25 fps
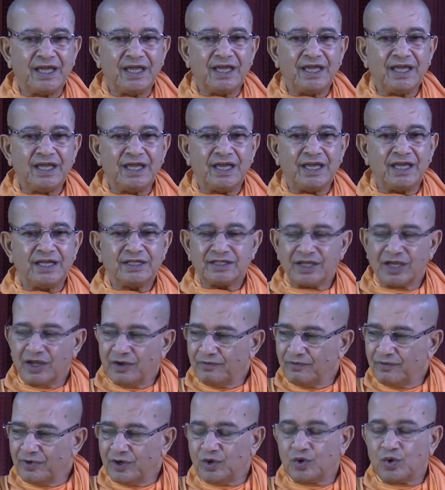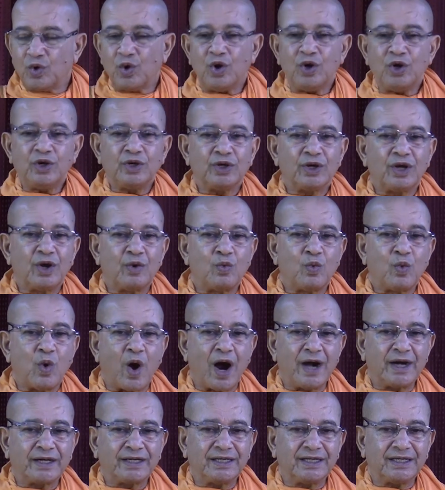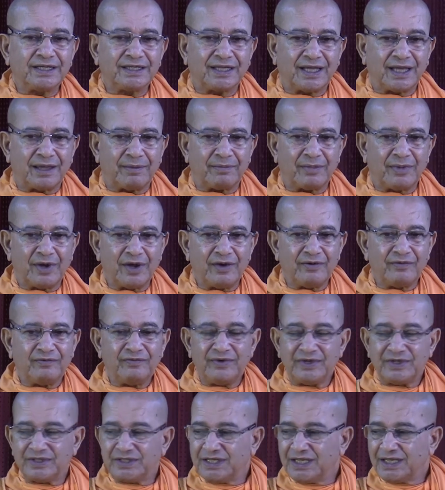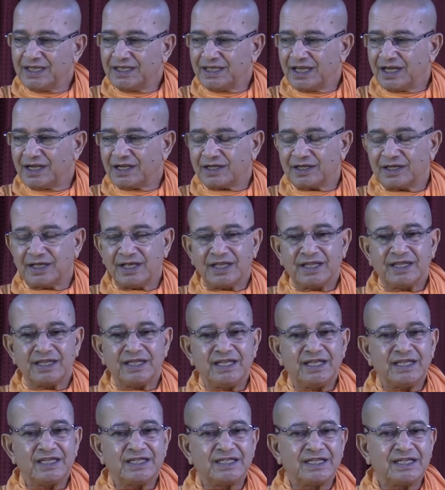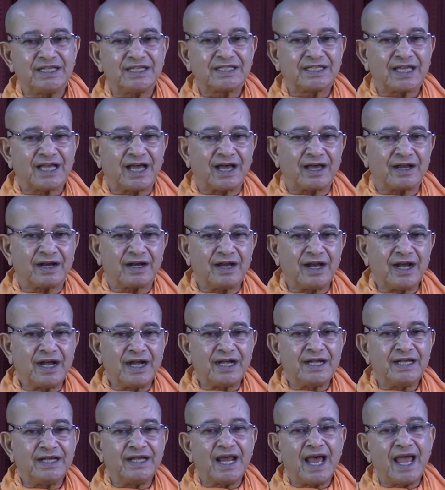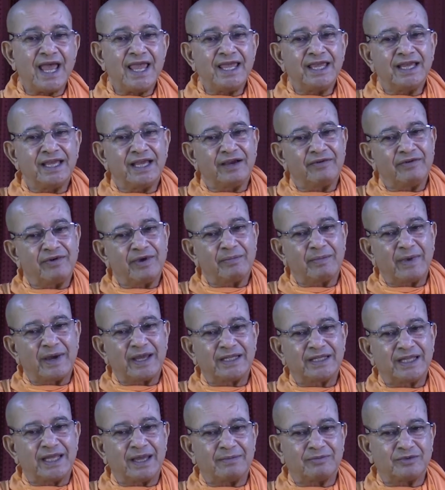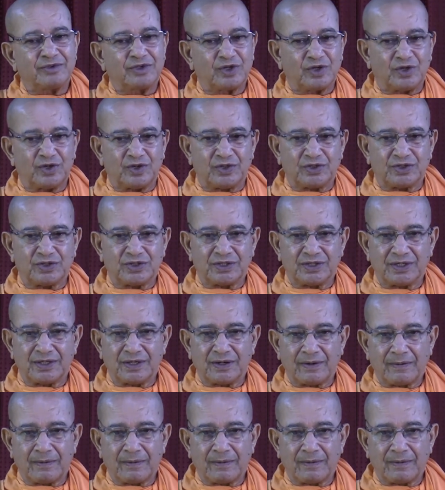we don't water them, we see that these things are dying away by themselves.